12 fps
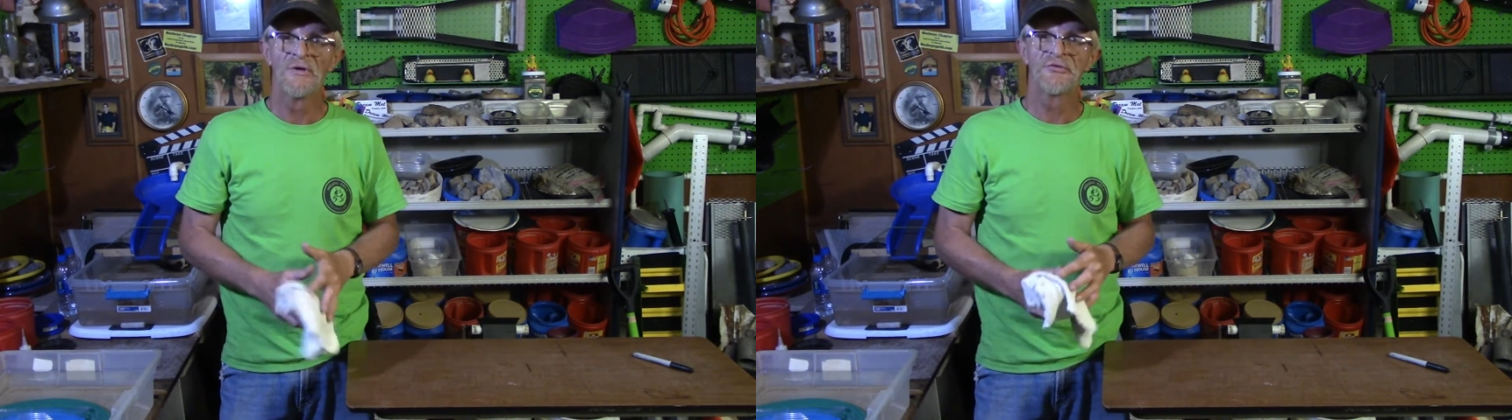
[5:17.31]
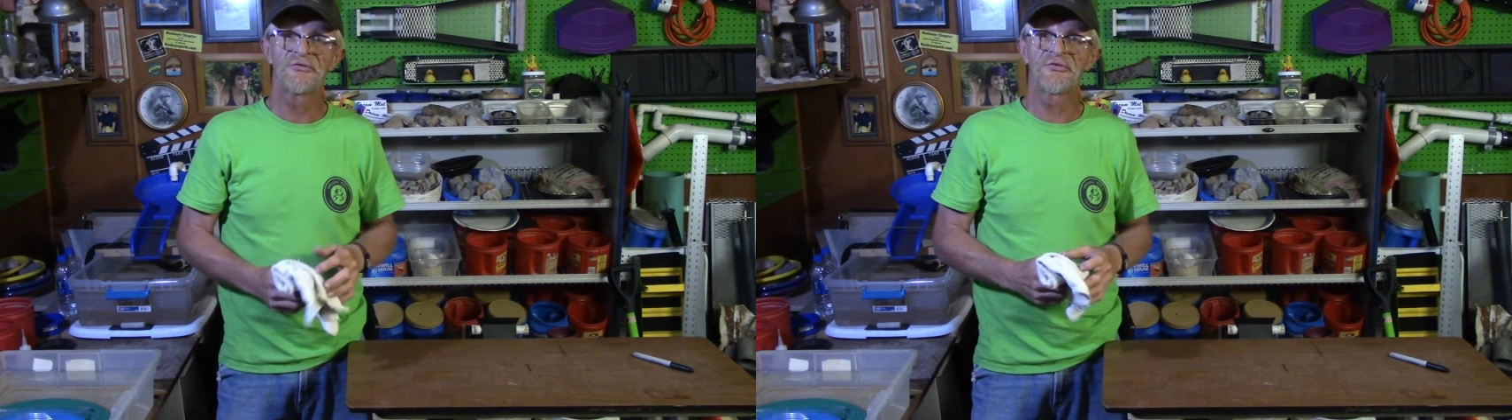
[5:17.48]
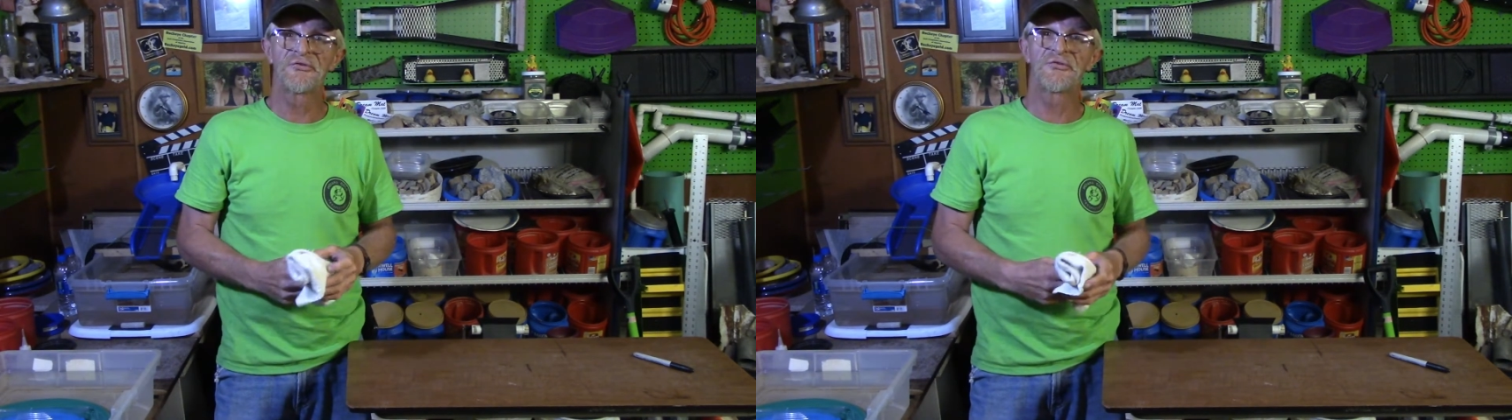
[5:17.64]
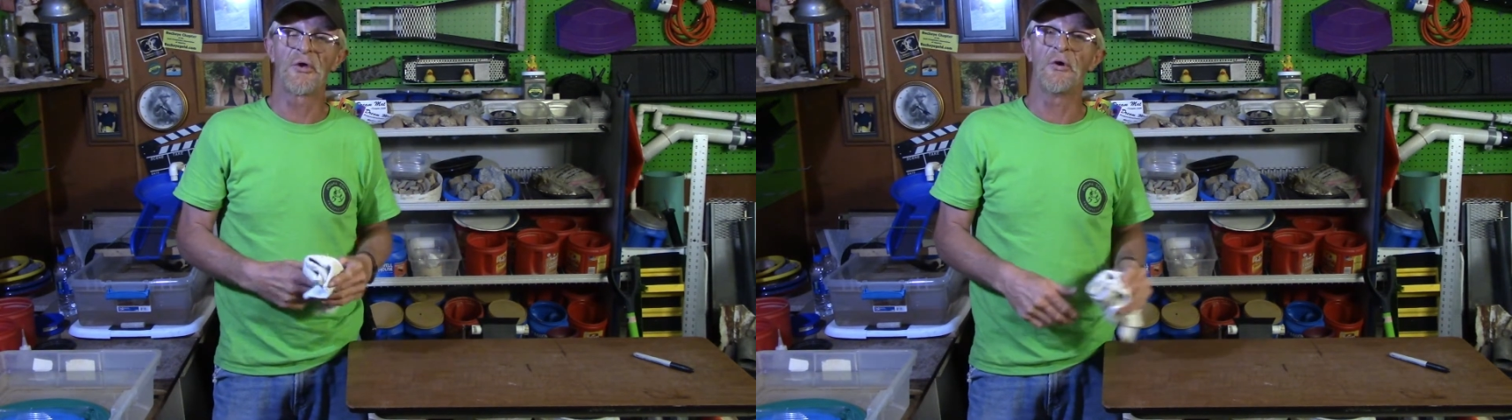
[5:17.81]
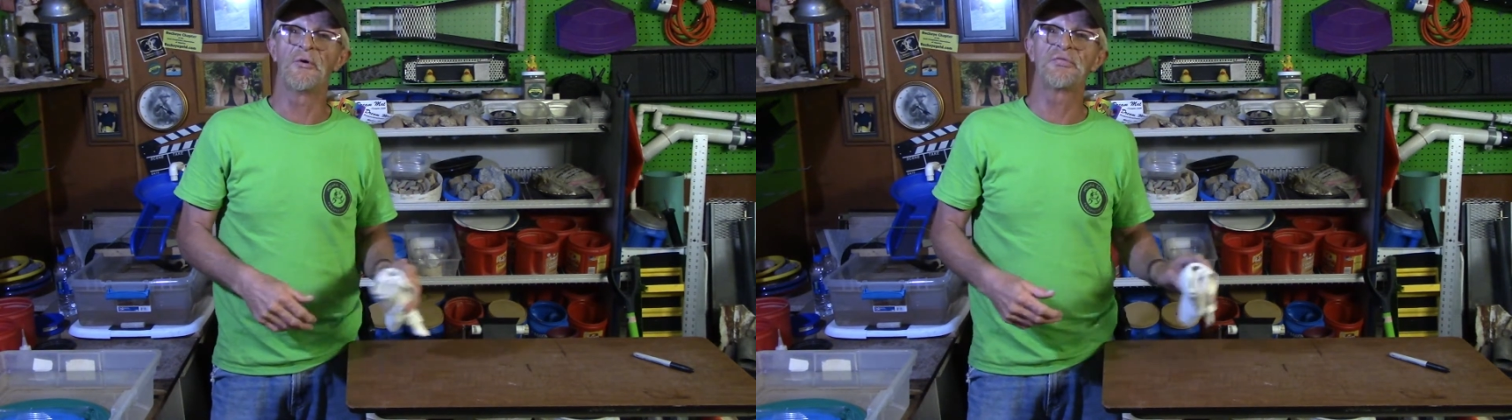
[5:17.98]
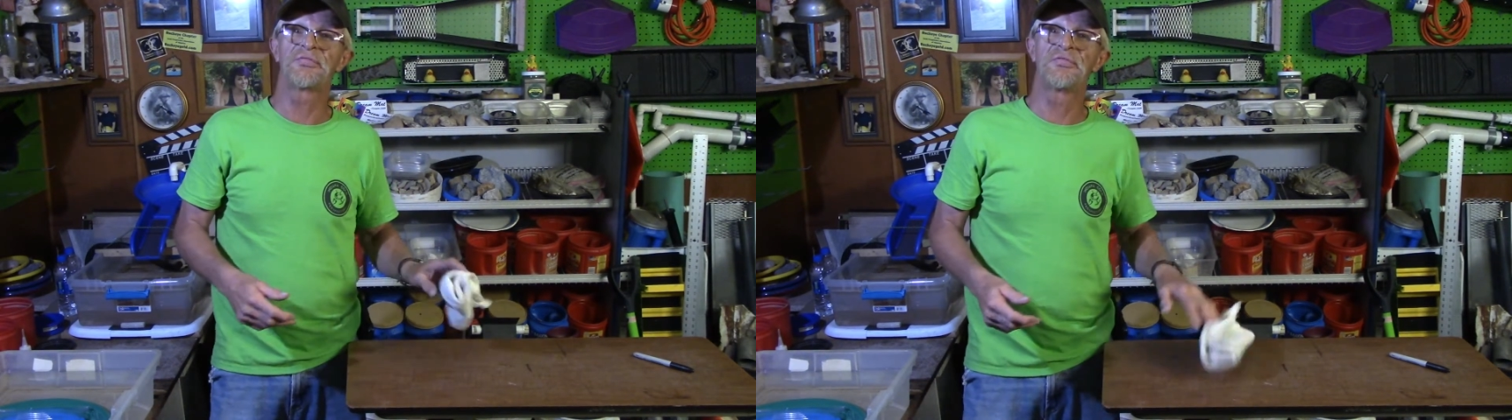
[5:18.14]

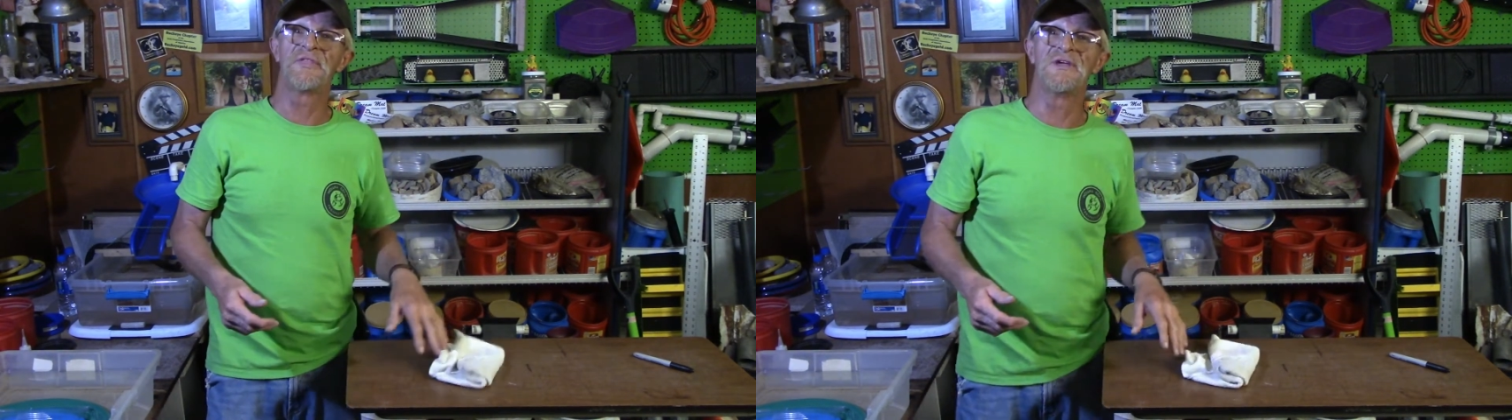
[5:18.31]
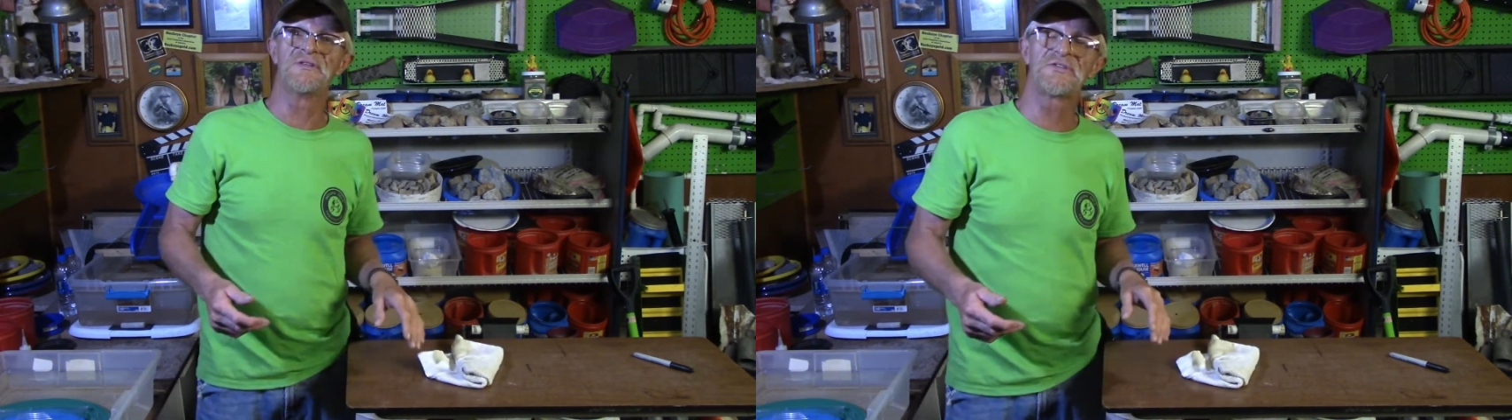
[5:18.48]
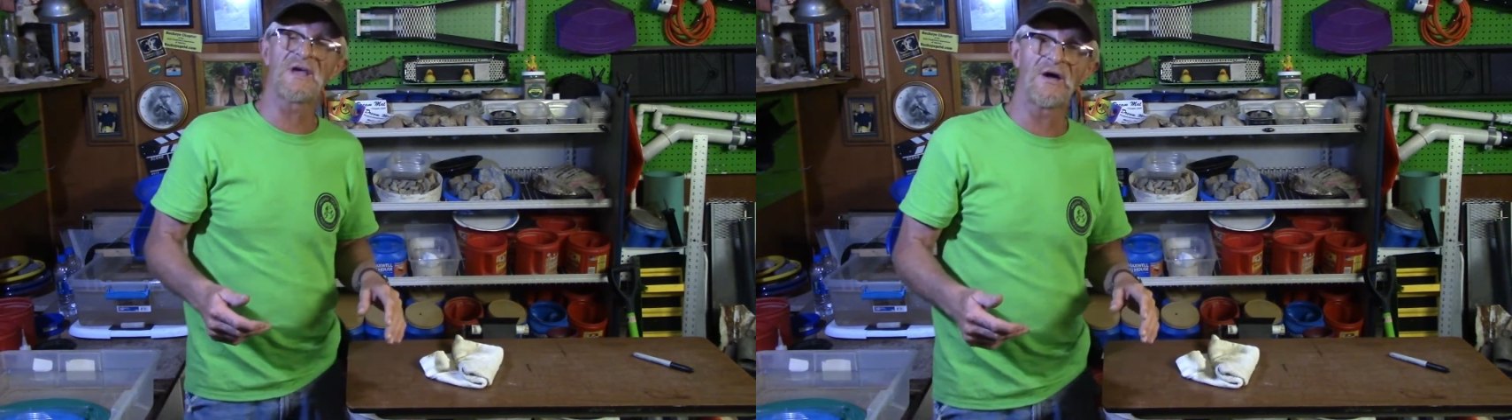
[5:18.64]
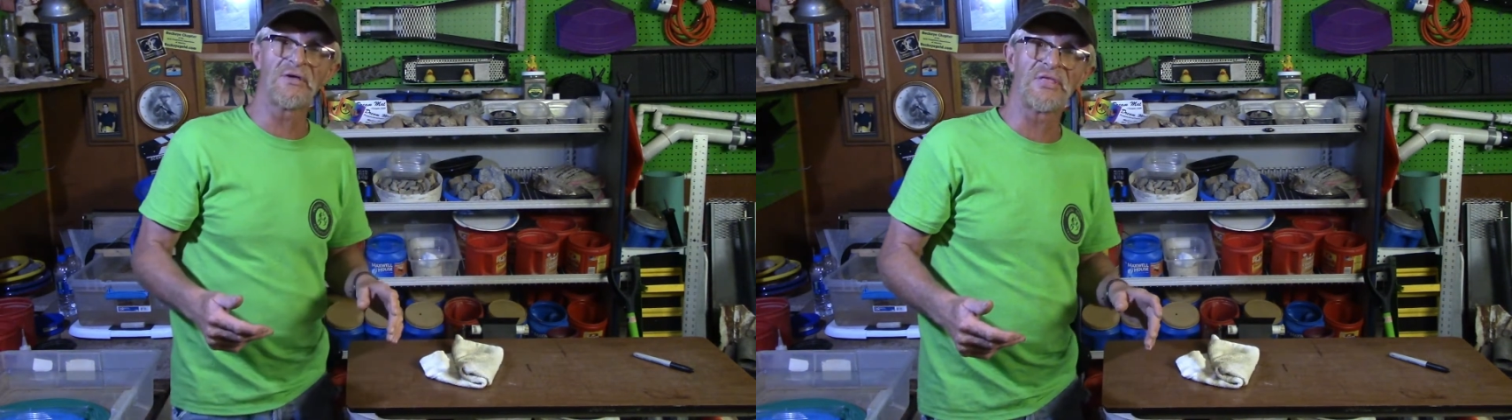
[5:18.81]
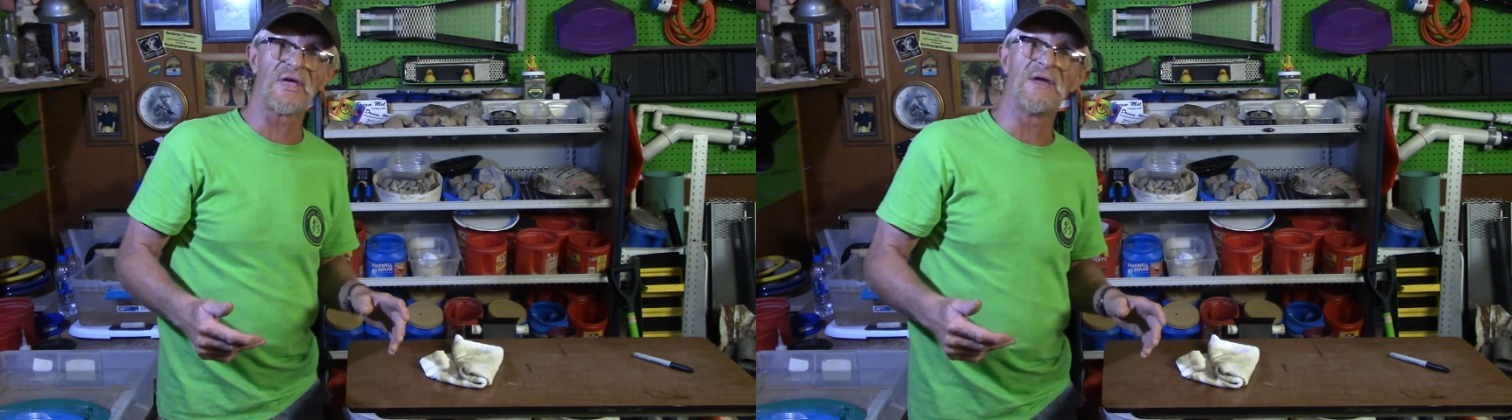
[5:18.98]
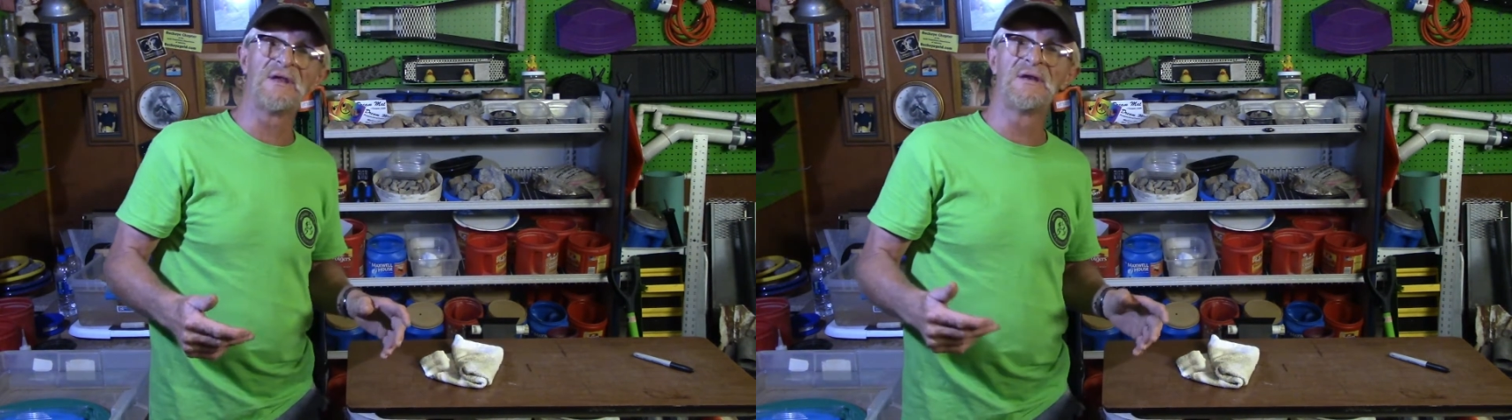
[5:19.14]
So until
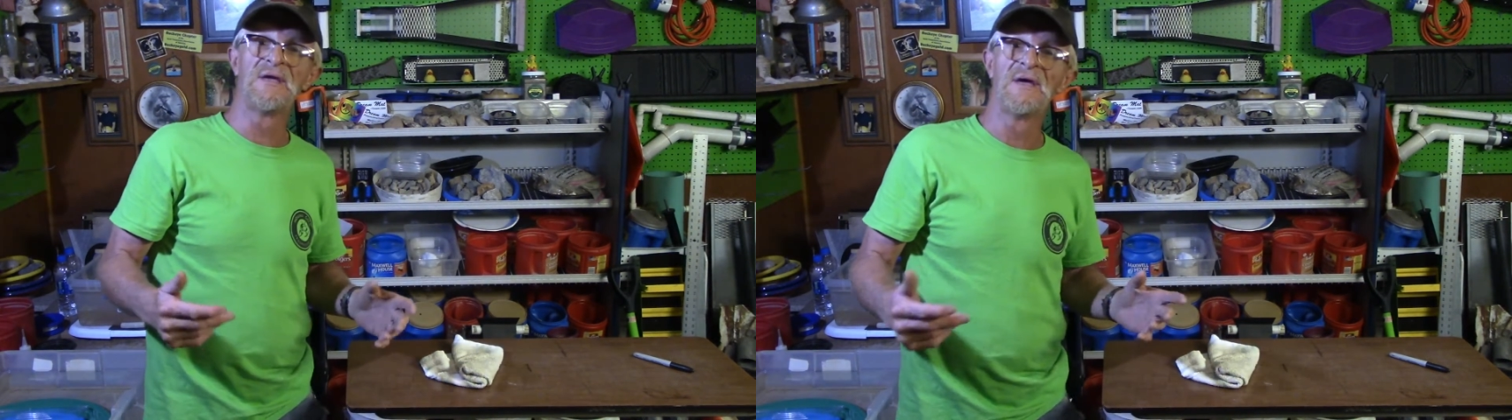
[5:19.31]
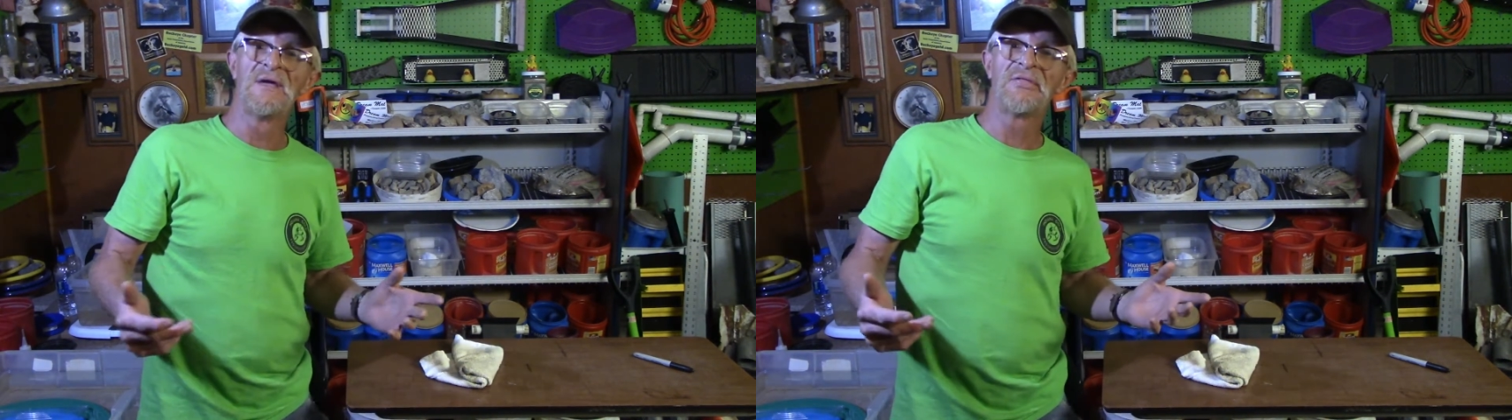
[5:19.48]
then,